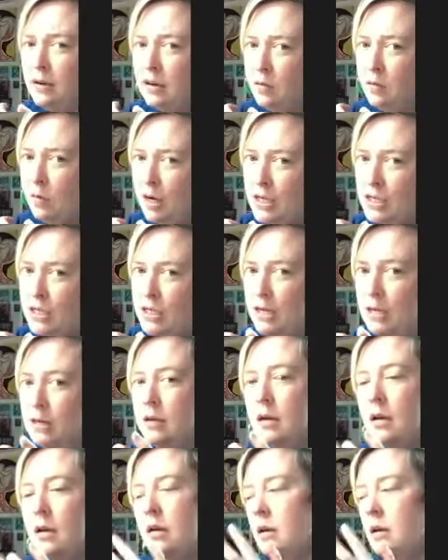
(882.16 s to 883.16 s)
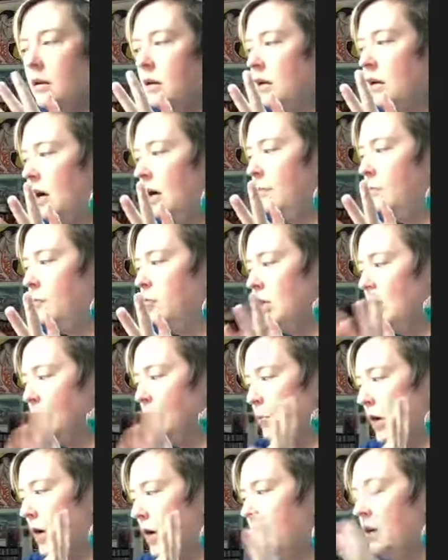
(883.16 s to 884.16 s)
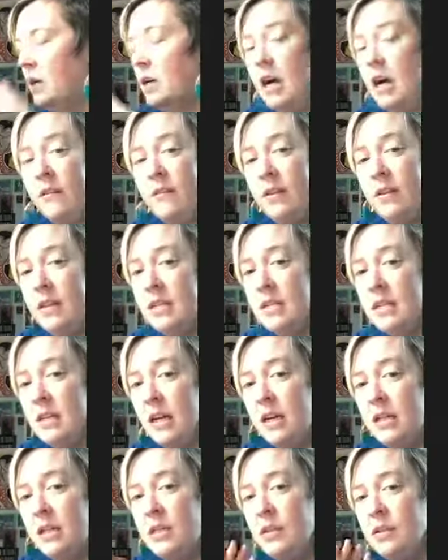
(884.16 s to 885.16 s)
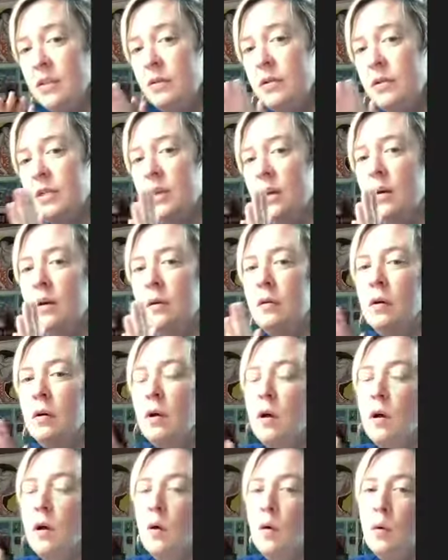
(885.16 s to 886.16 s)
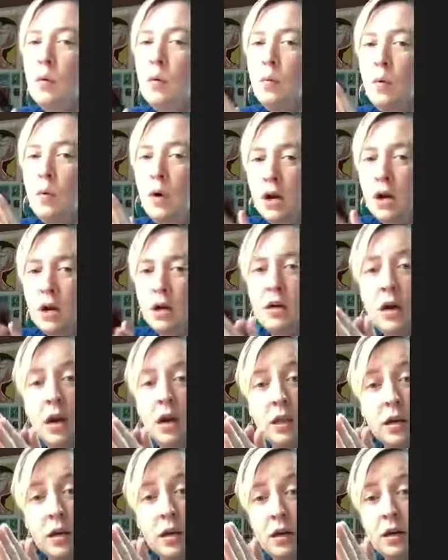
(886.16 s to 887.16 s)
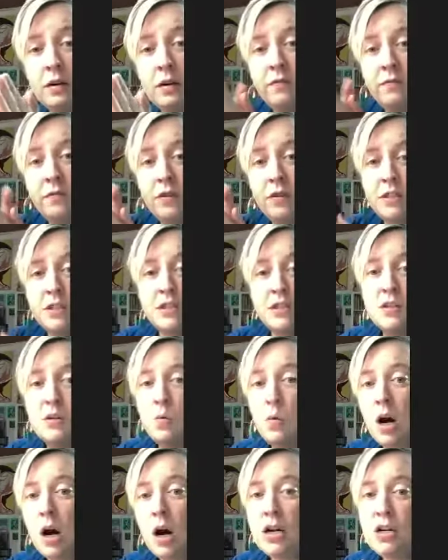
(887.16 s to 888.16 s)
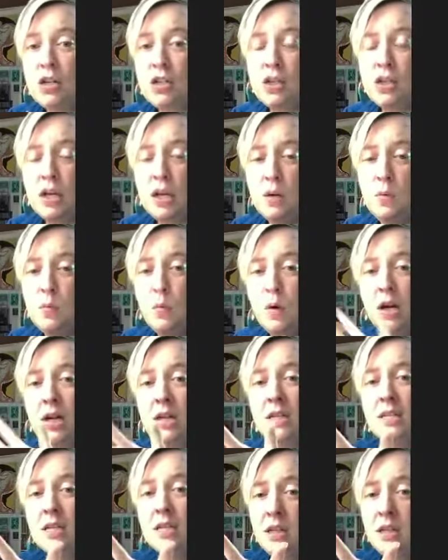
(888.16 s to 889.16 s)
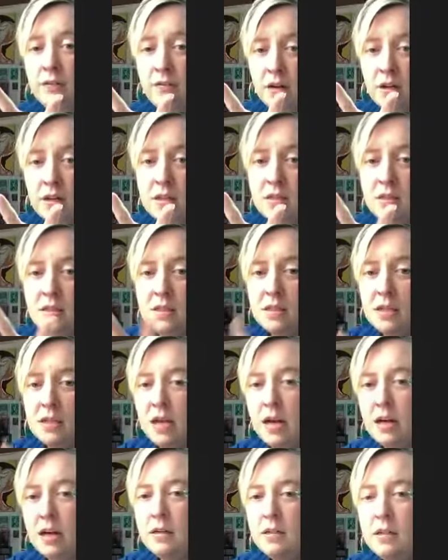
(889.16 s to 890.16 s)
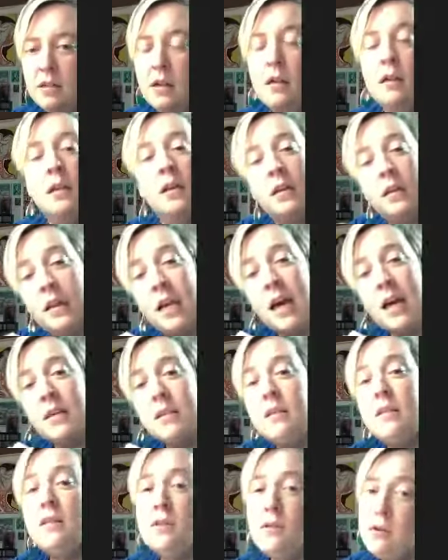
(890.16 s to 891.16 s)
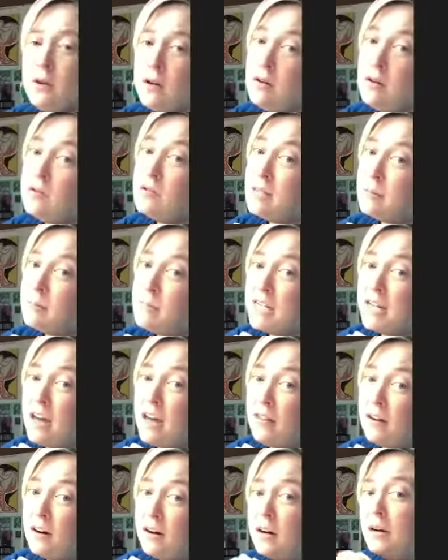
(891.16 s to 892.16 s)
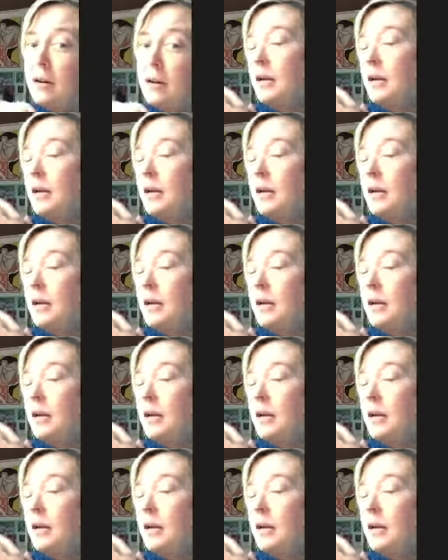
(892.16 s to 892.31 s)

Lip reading: a question, because we are going to cover this tonight too. So watercolor versus gouache, and what is the difference? And yes, you can use them together.